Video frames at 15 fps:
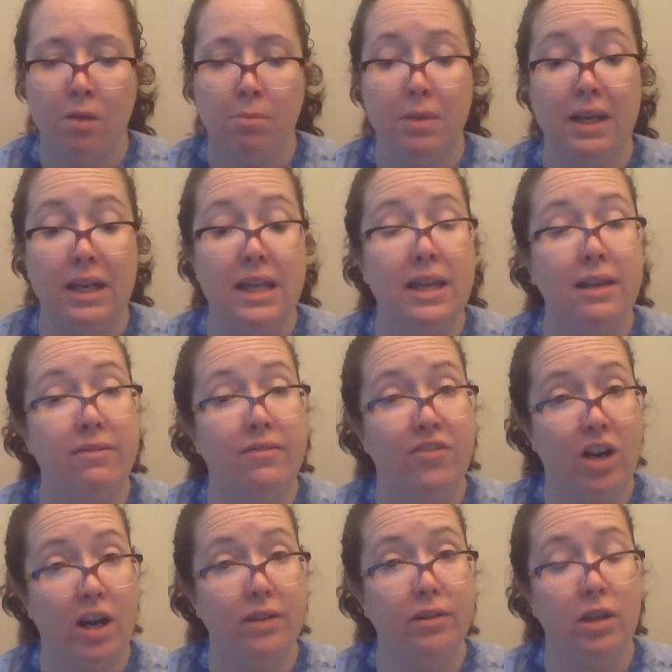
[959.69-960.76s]
But he had
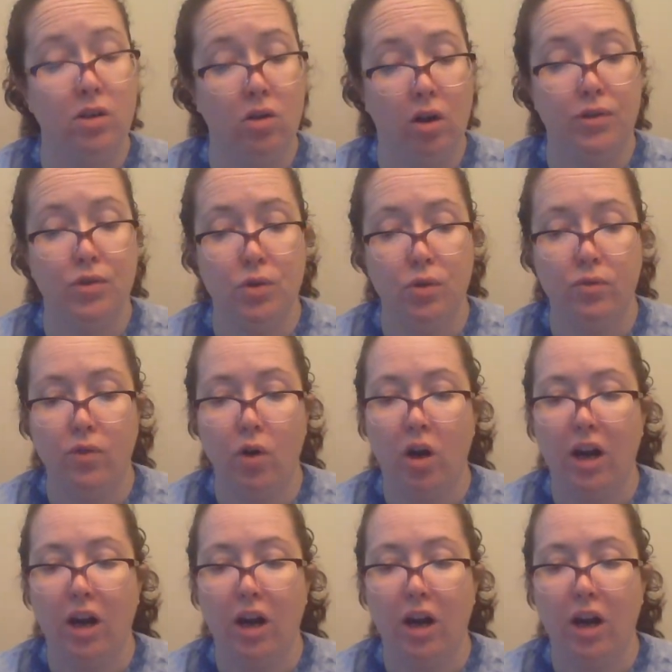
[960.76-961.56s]
finally gone too far.